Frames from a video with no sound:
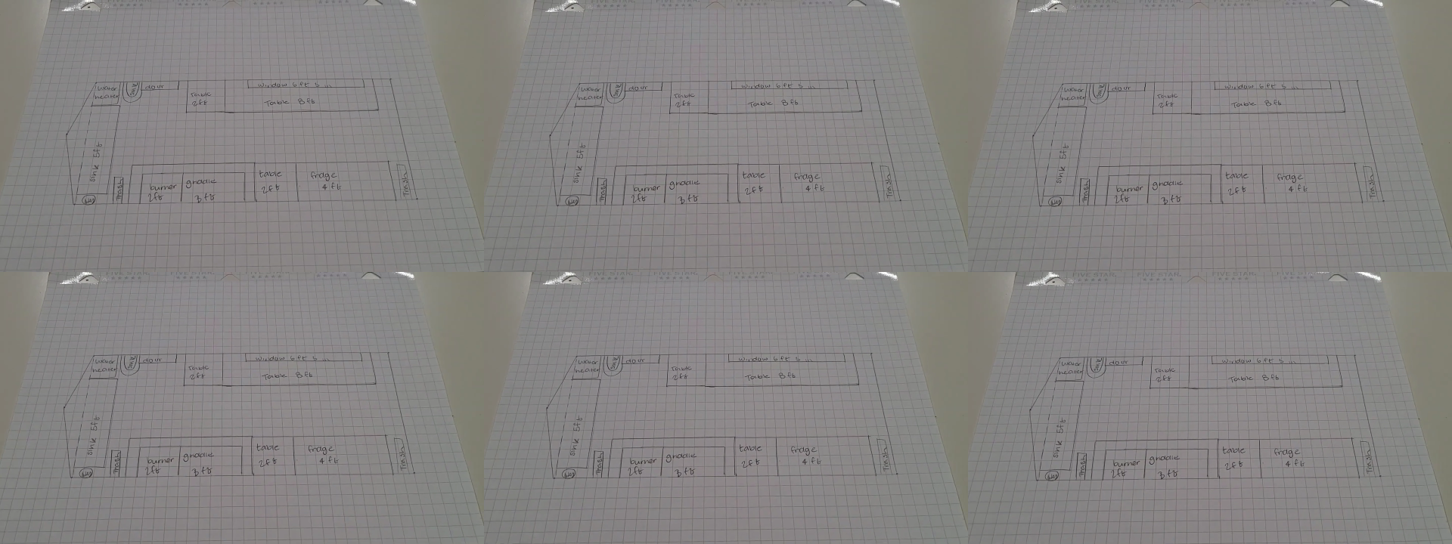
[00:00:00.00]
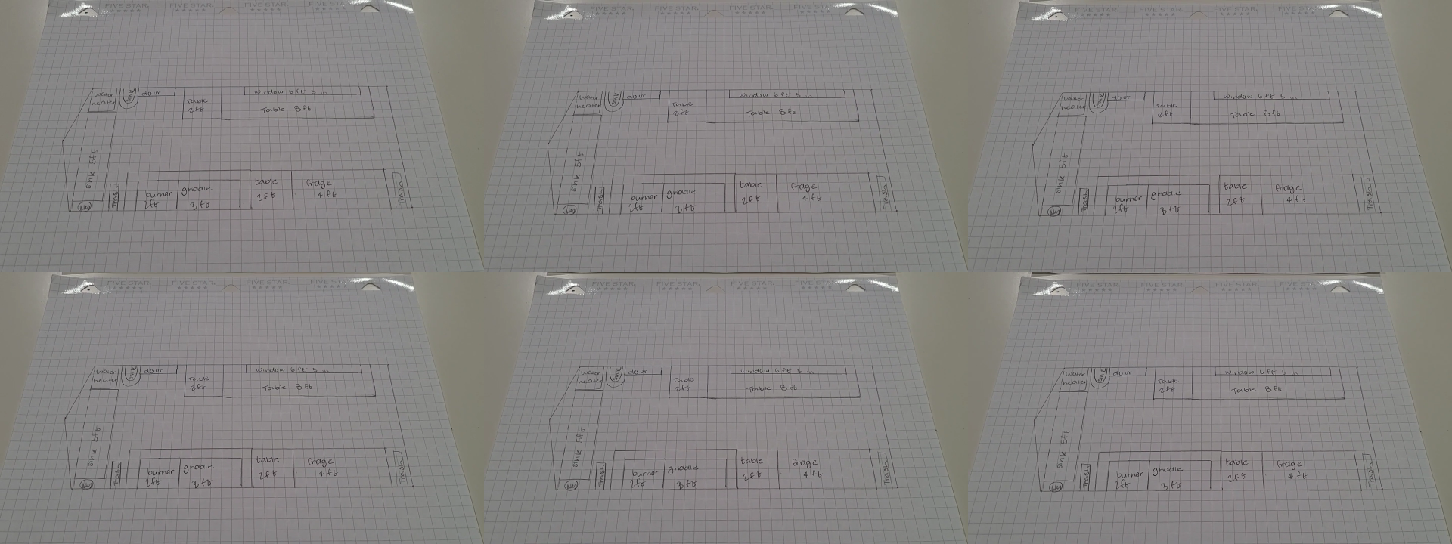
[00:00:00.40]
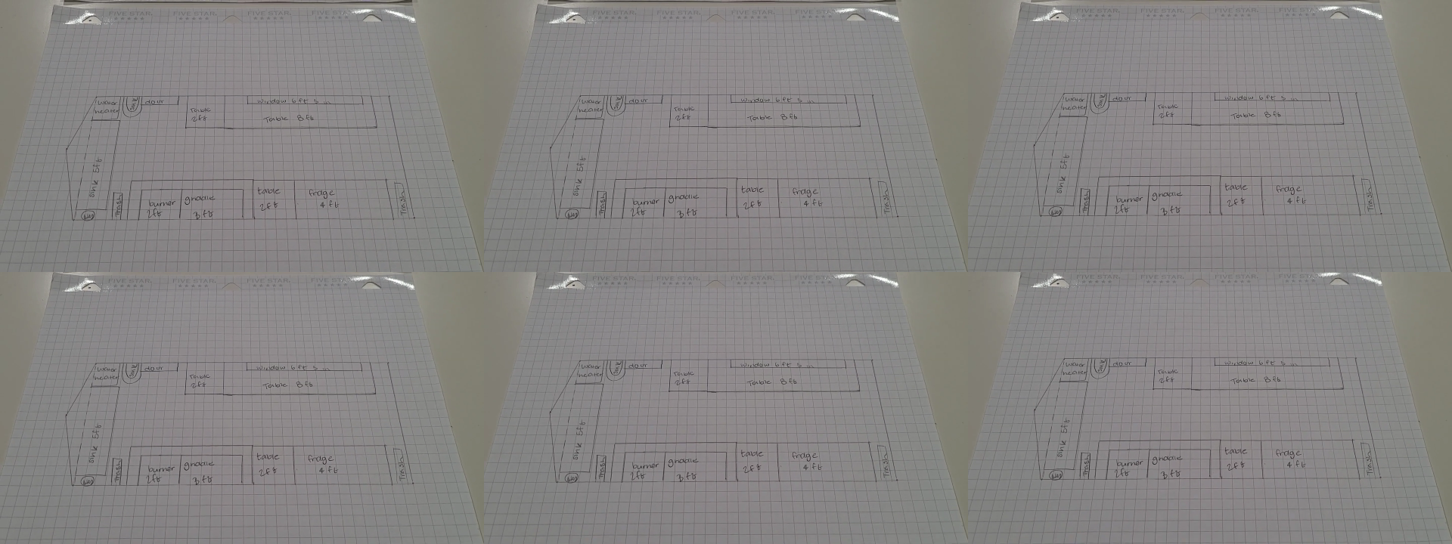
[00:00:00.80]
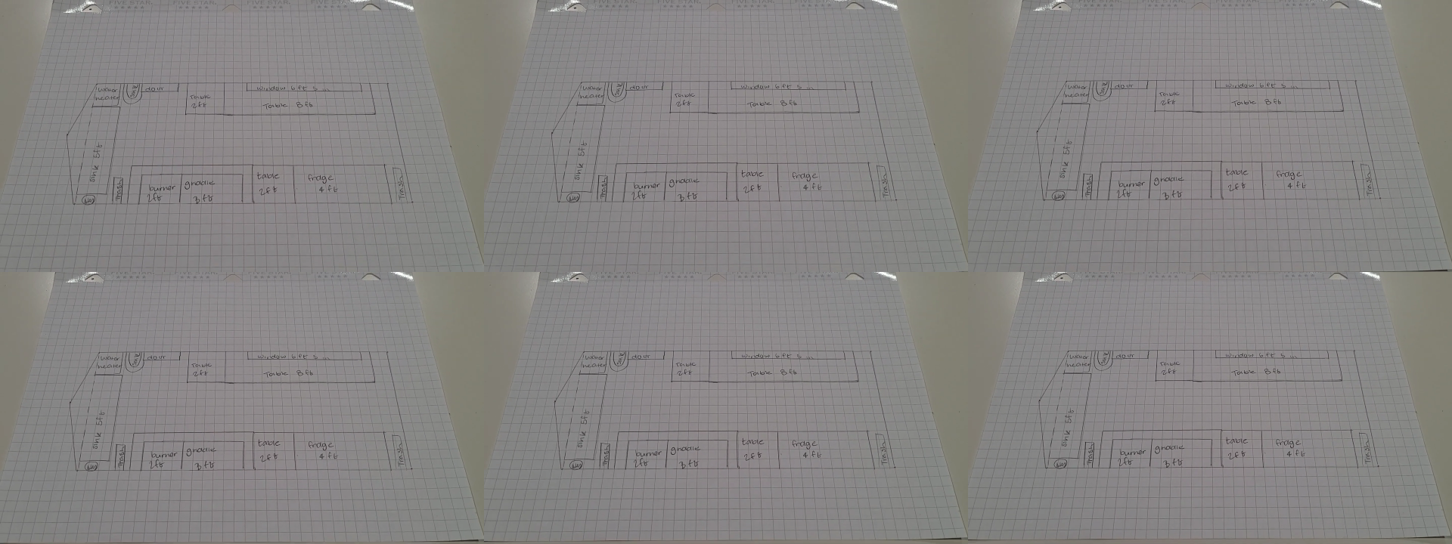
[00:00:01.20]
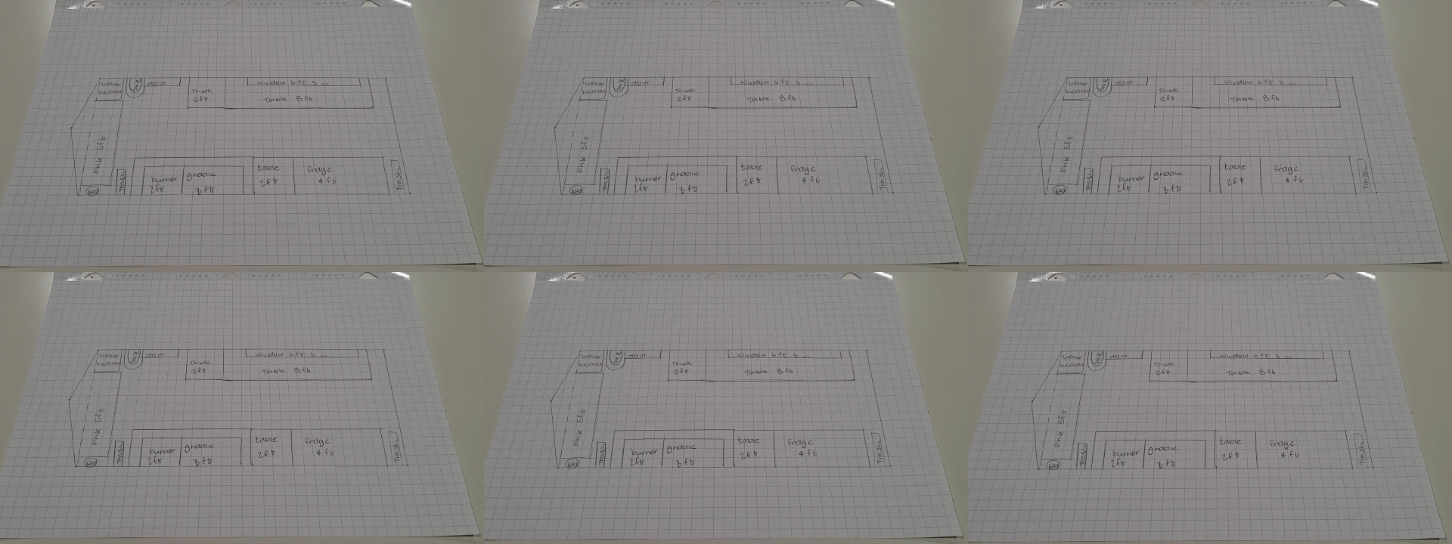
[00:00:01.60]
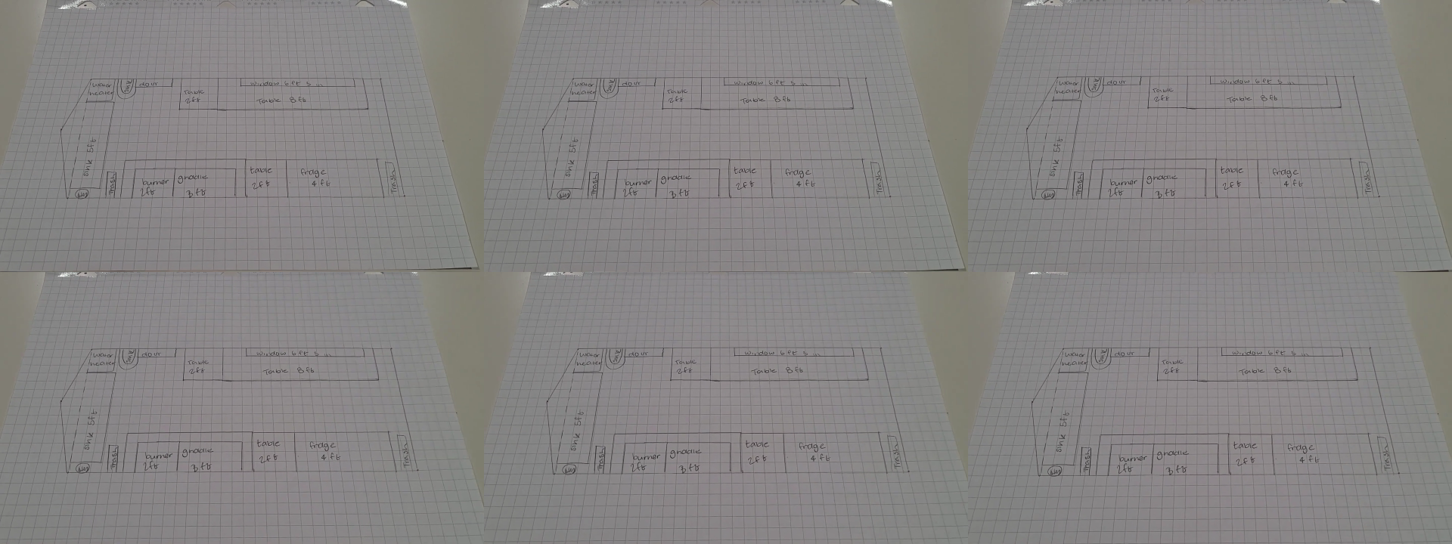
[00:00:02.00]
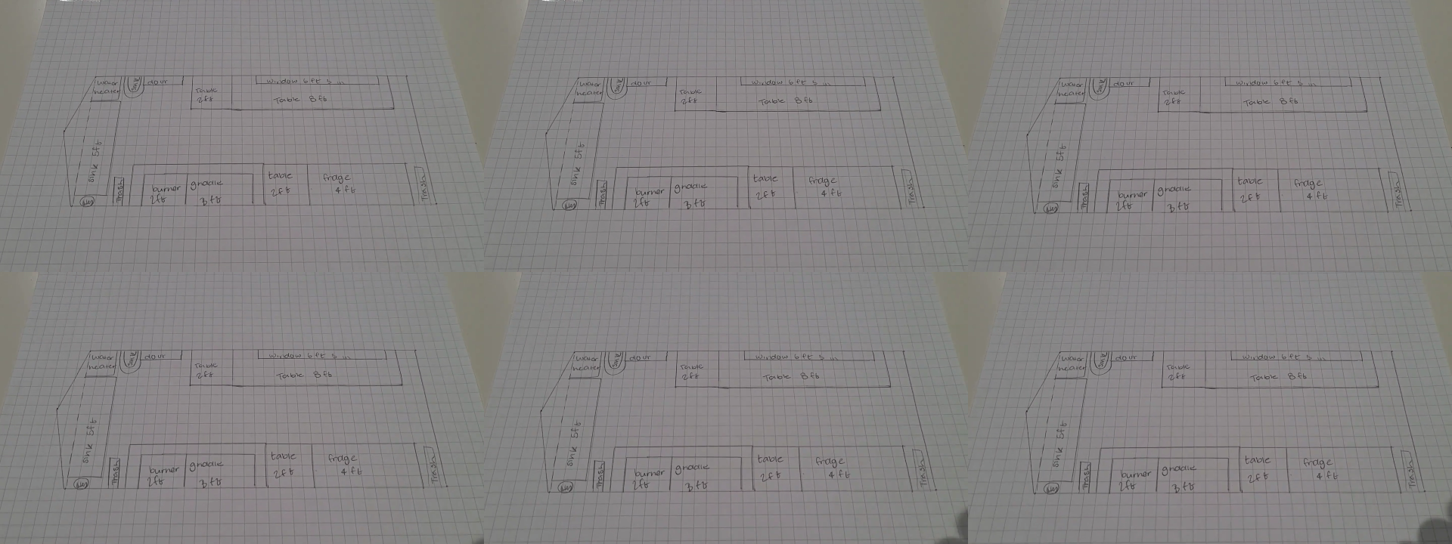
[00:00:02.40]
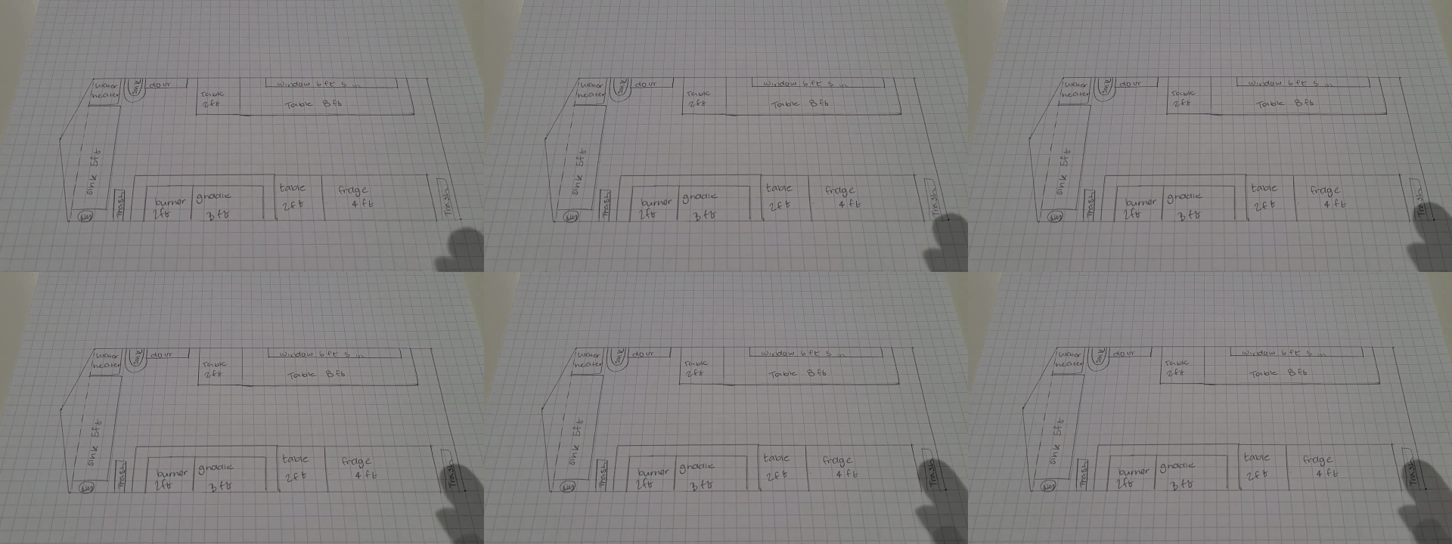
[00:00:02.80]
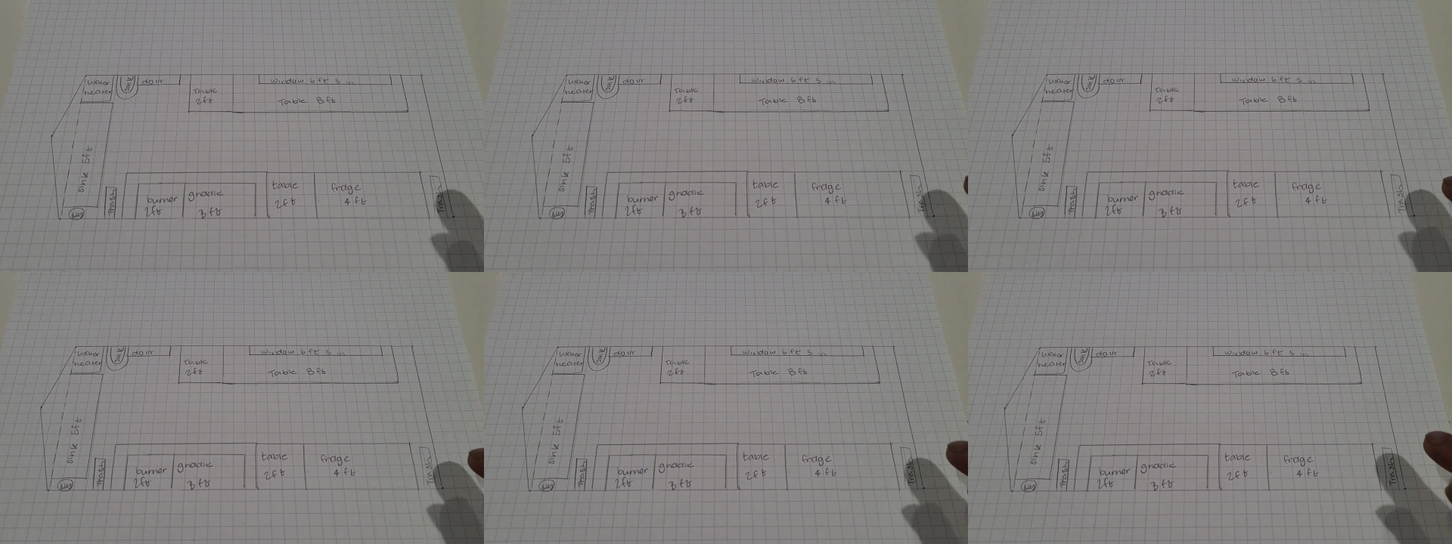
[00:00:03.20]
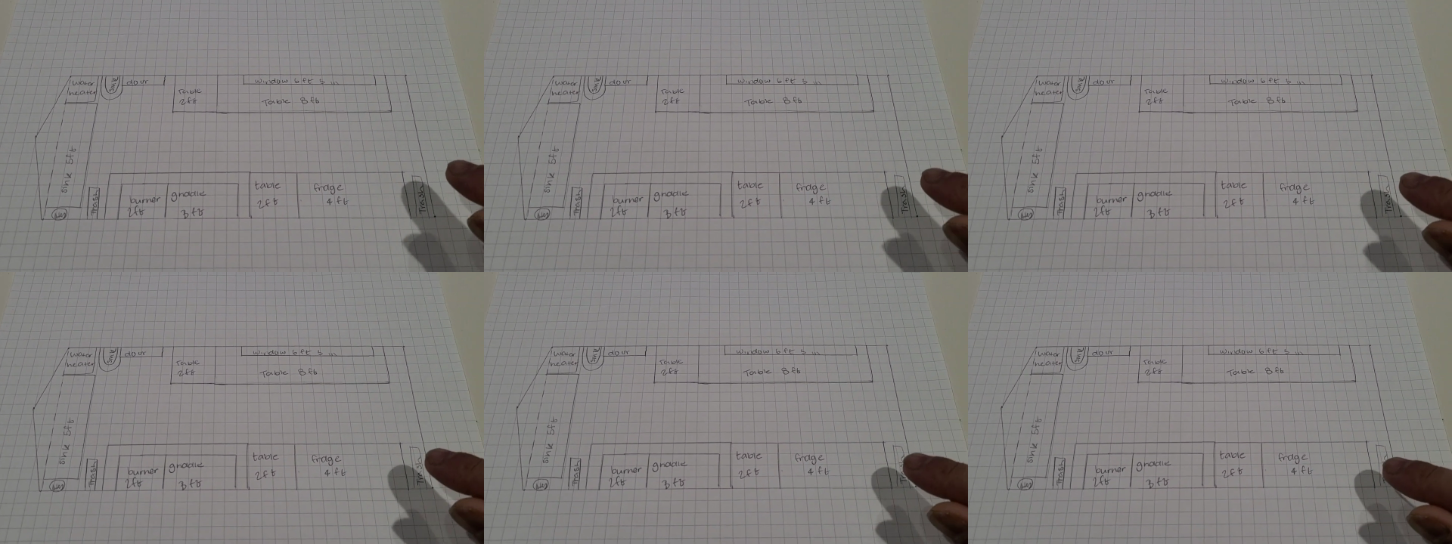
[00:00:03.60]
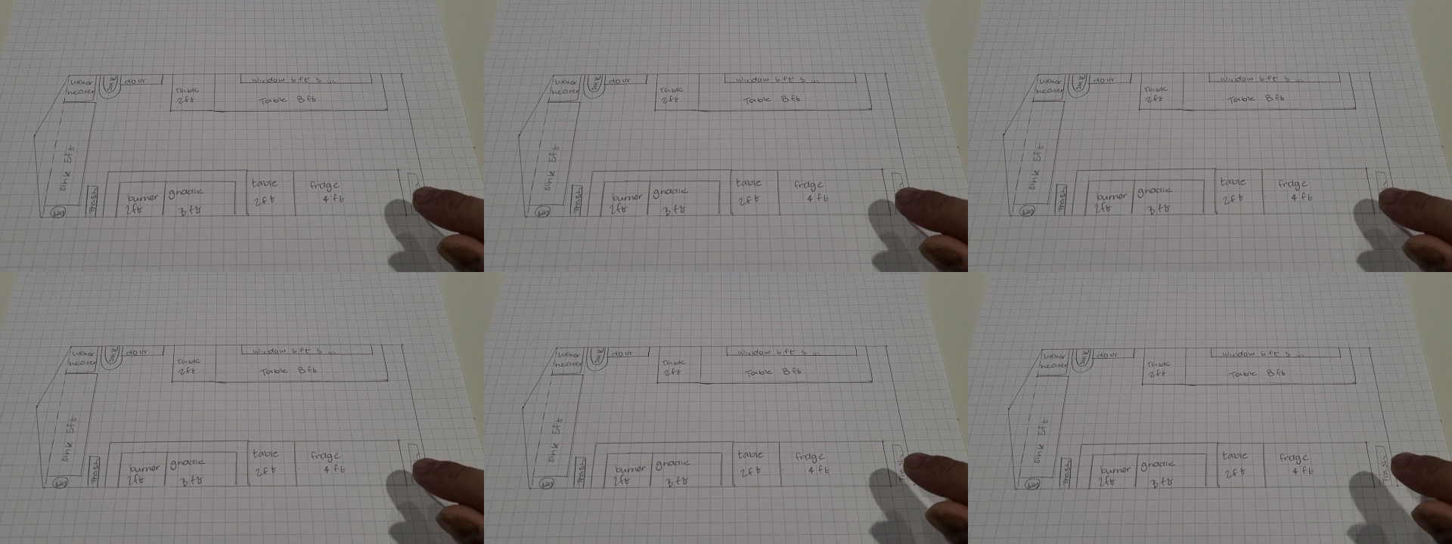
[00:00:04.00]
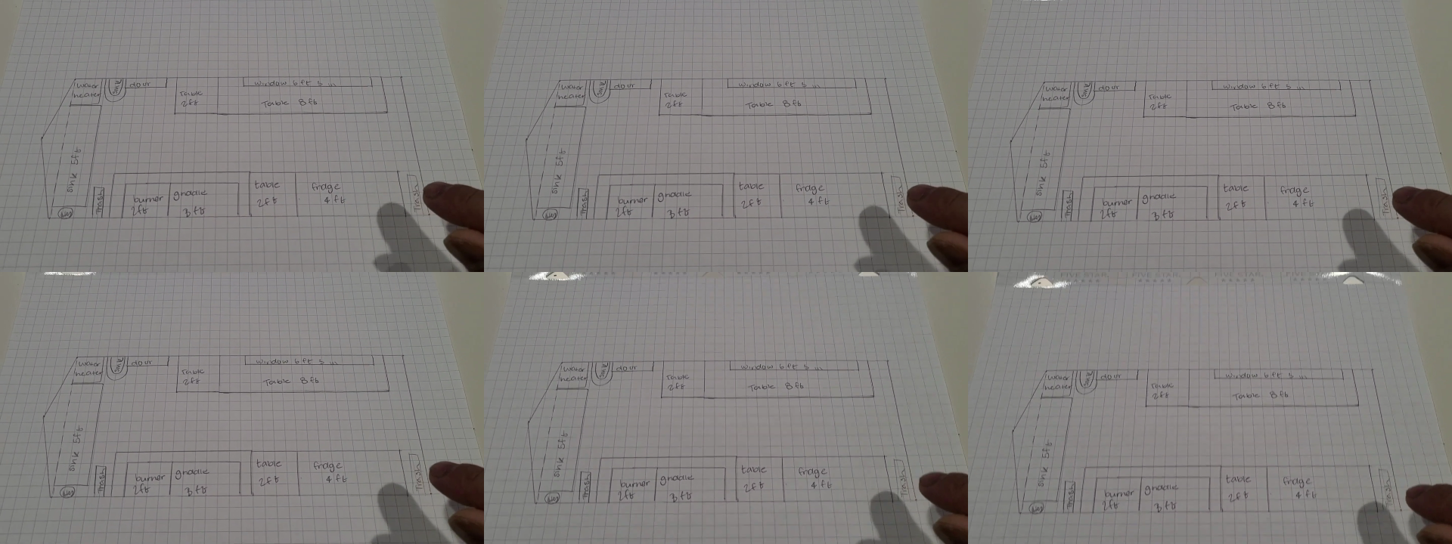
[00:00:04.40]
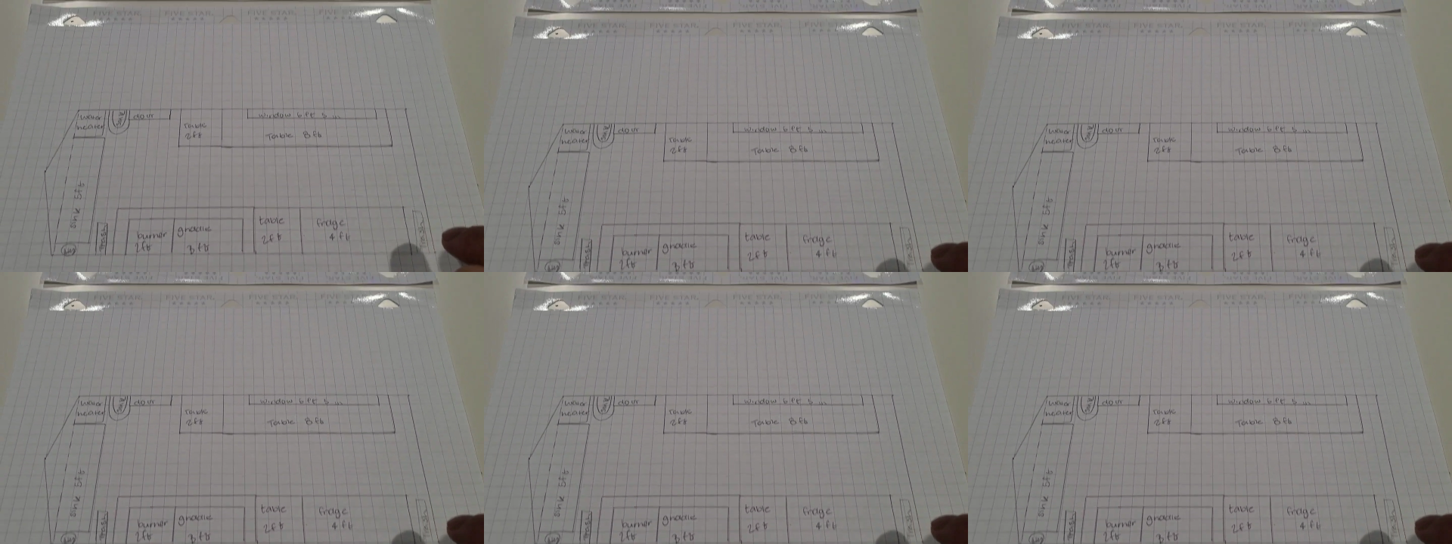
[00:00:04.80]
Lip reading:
No face is visible, so there are no lips to read.